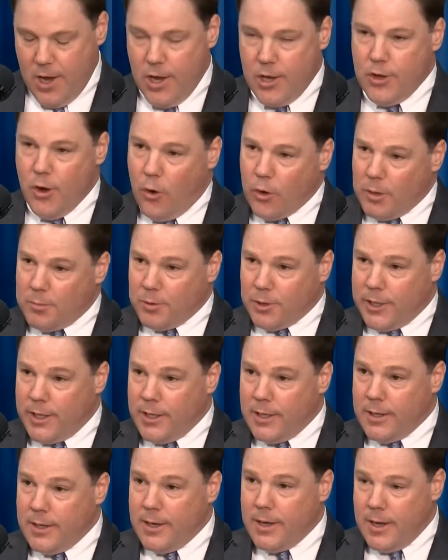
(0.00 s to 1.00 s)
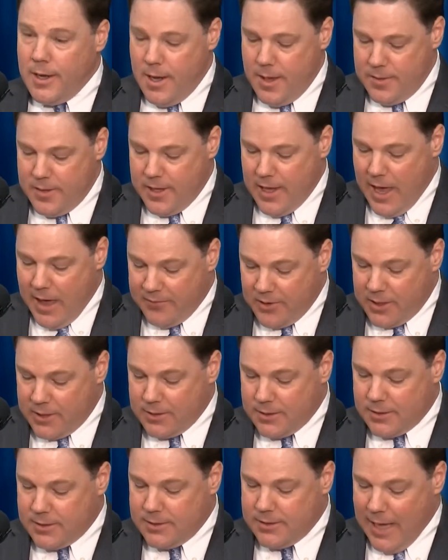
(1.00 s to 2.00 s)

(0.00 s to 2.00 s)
Notably, the evidence